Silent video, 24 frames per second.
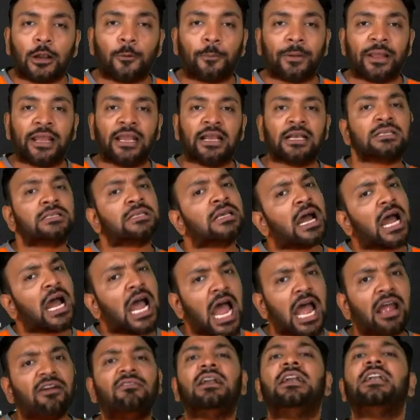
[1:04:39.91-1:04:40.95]
rupees.
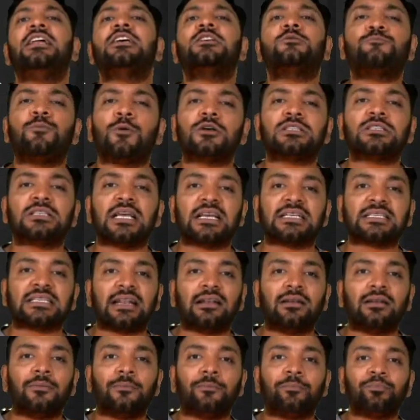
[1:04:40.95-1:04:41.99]
I will dispose the
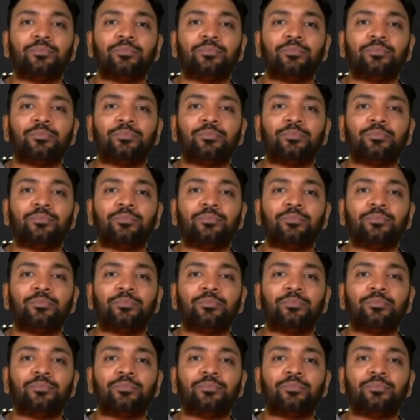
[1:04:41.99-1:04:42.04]
asset.